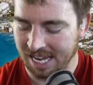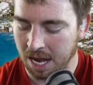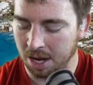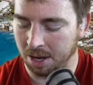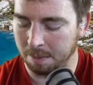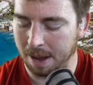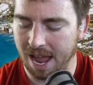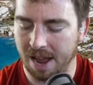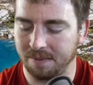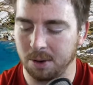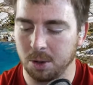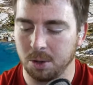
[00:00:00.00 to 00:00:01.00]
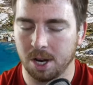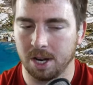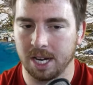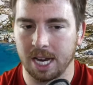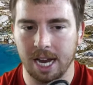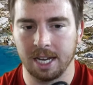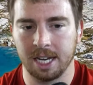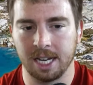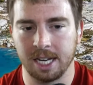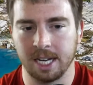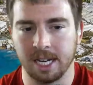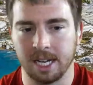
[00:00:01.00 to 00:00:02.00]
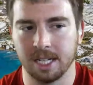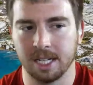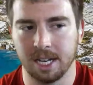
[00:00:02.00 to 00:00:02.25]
Have you done any